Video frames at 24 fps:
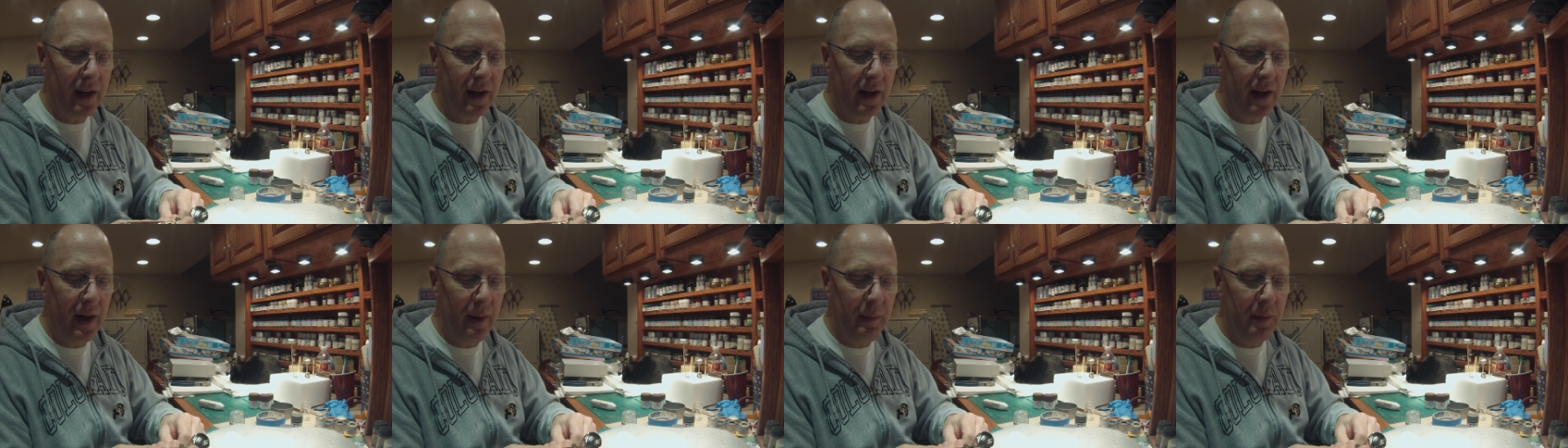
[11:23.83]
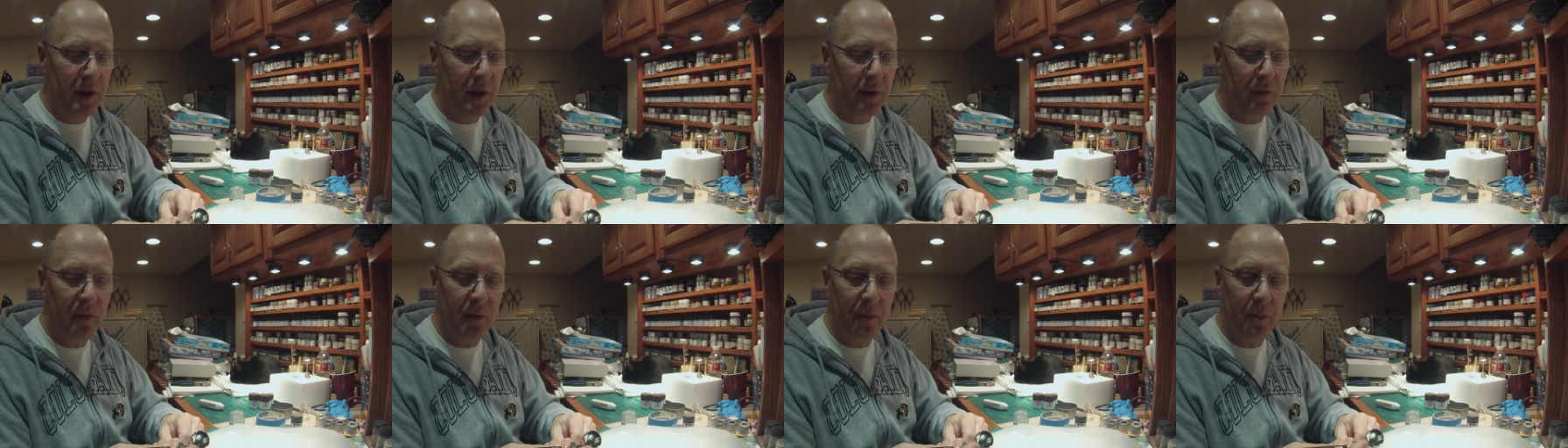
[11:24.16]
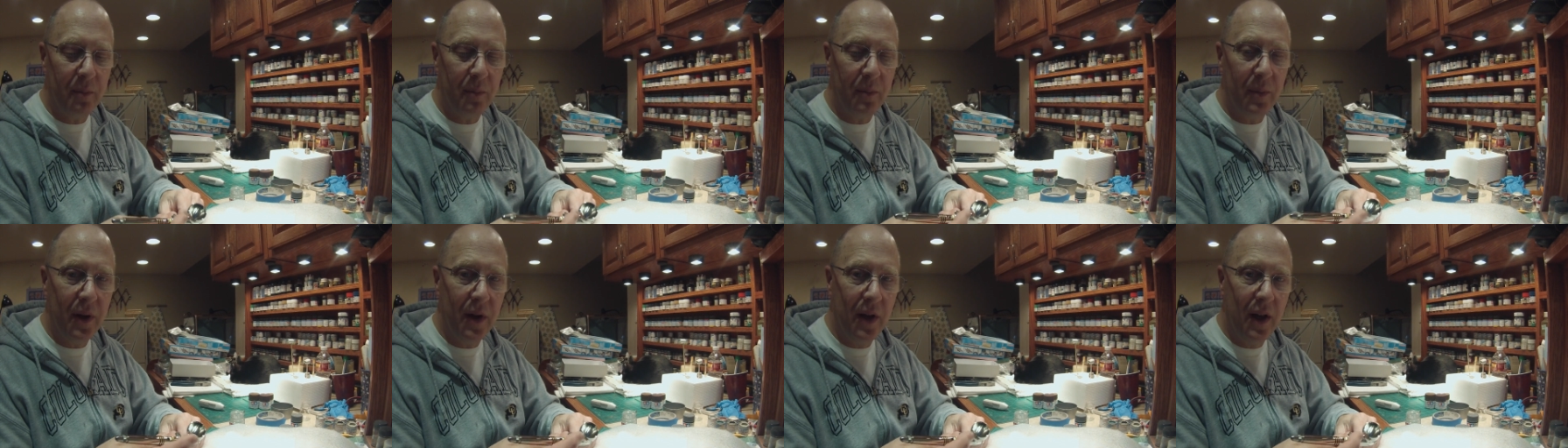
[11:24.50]
It keeps you from
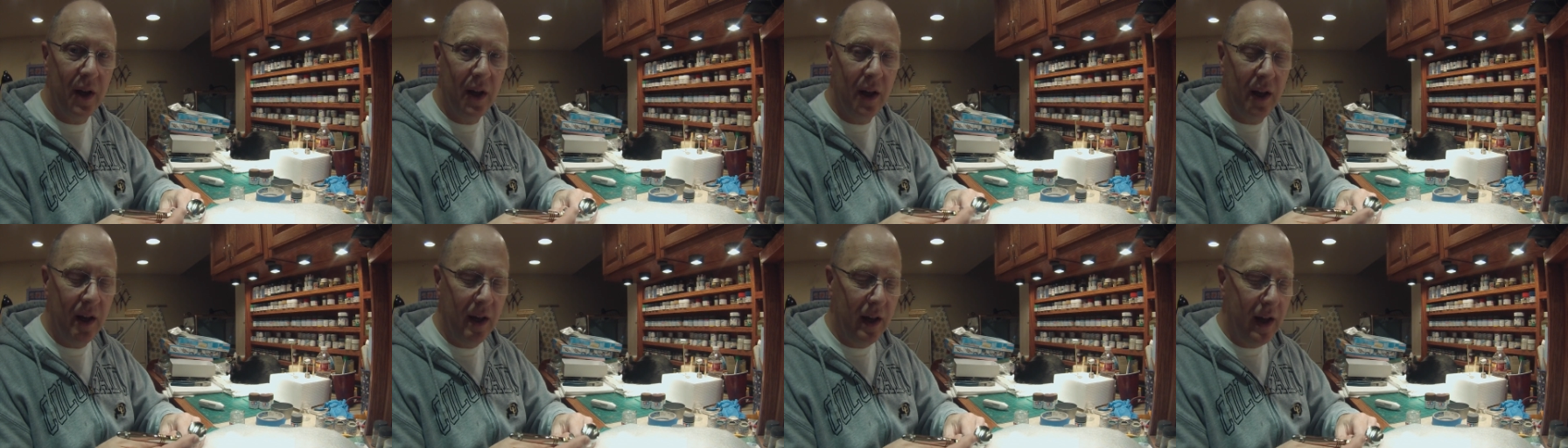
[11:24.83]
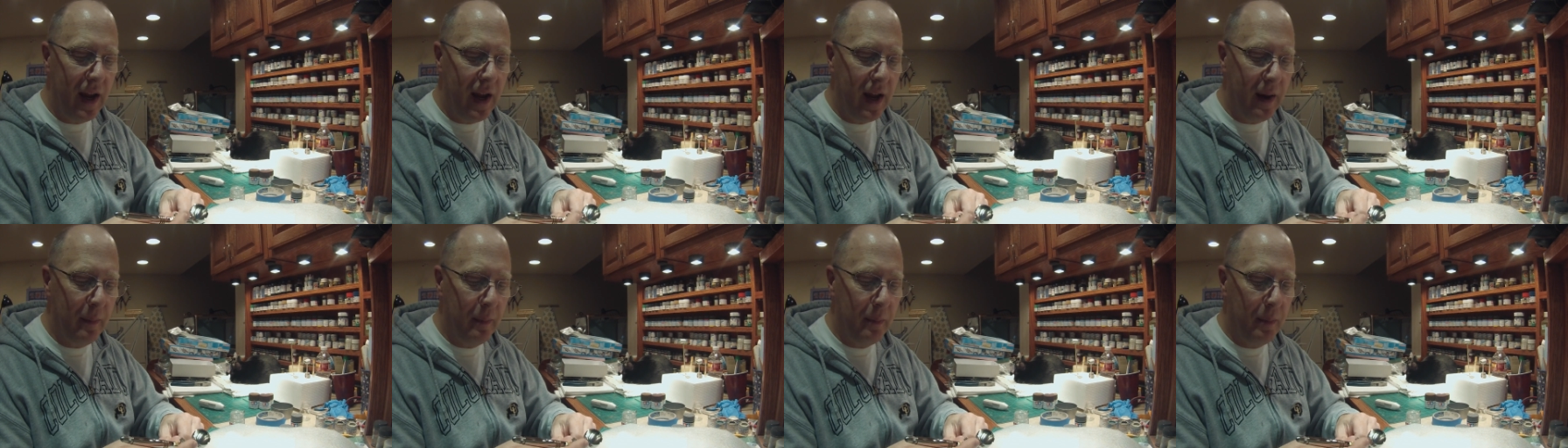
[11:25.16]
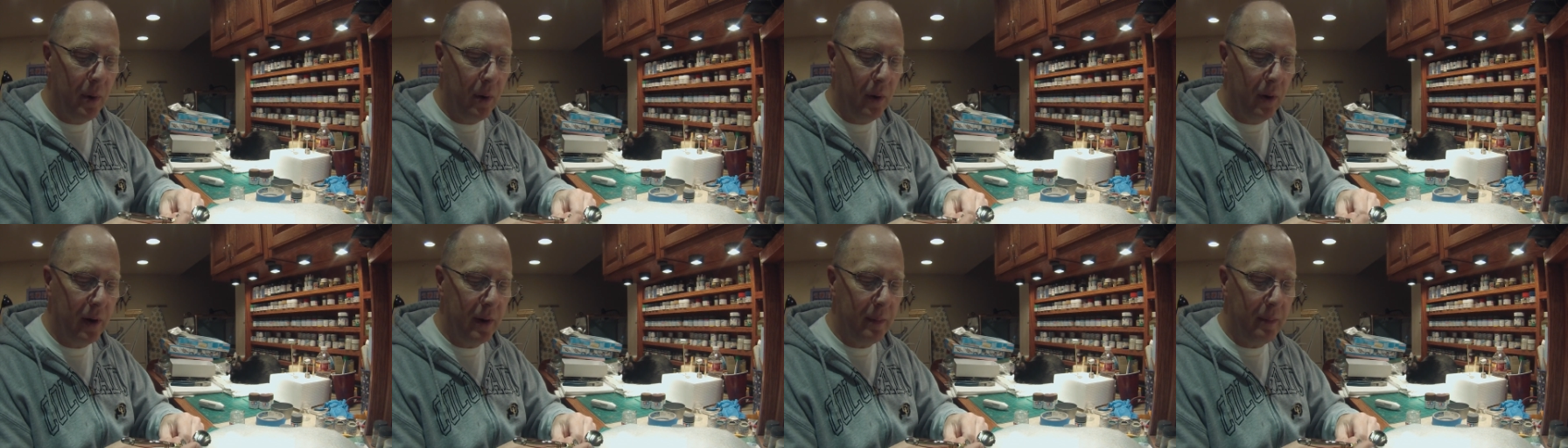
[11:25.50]

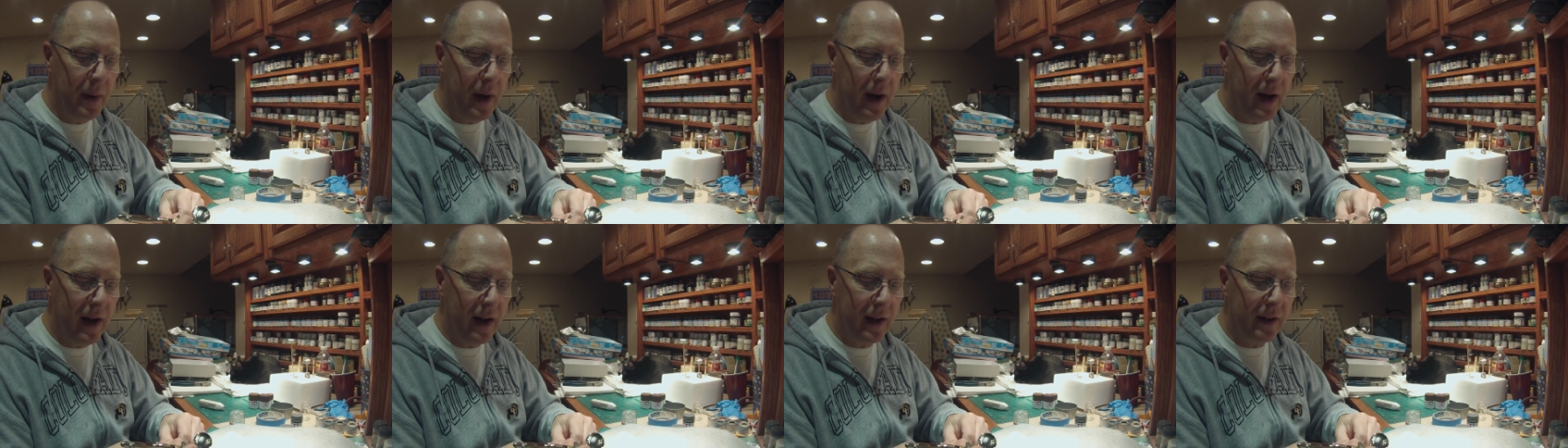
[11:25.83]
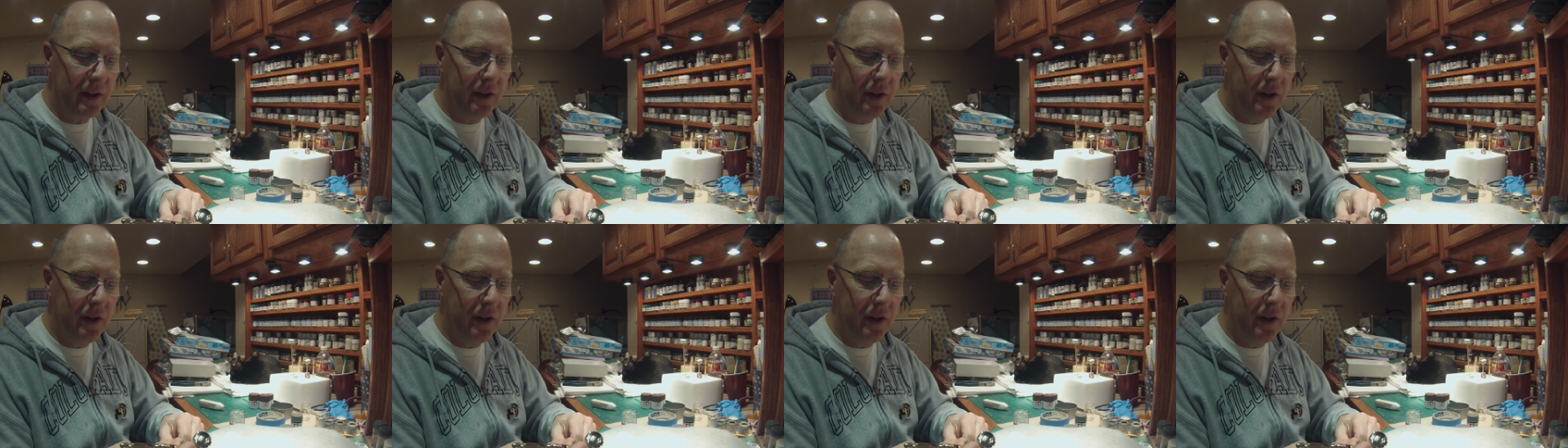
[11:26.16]
pulling back